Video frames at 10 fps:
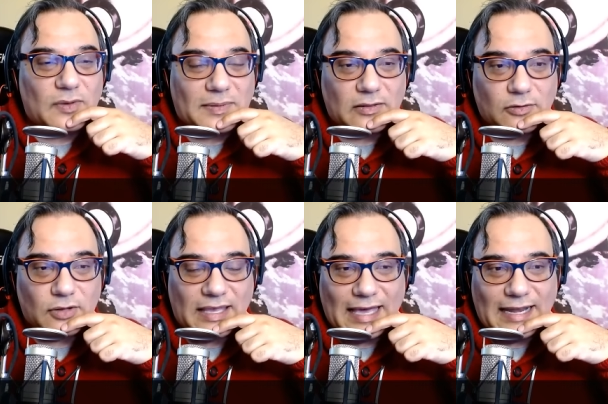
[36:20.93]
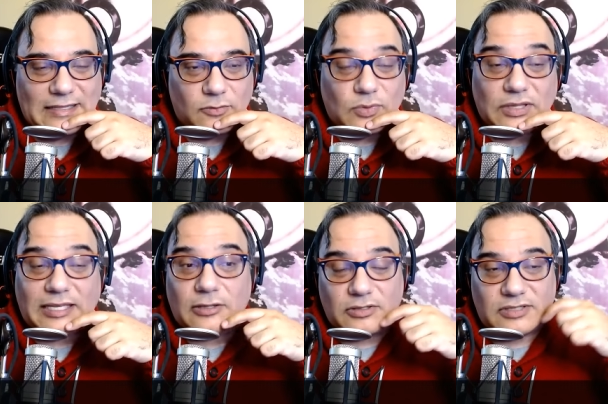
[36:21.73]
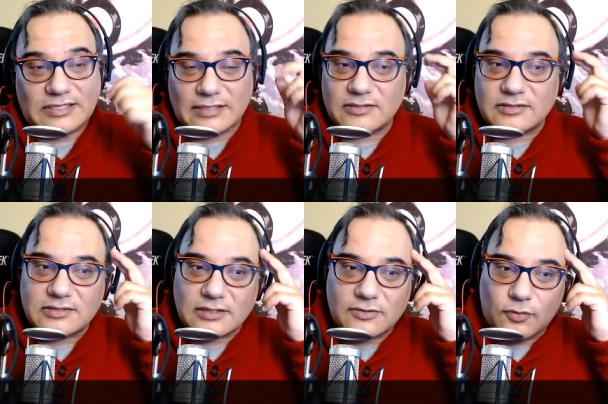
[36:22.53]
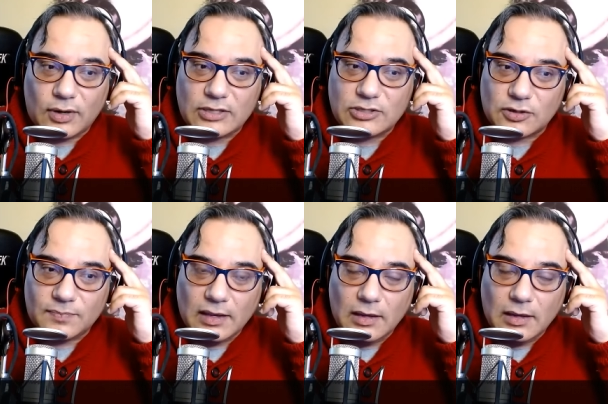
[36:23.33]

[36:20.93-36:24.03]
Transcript: we've been looking at it really closely since Voyager,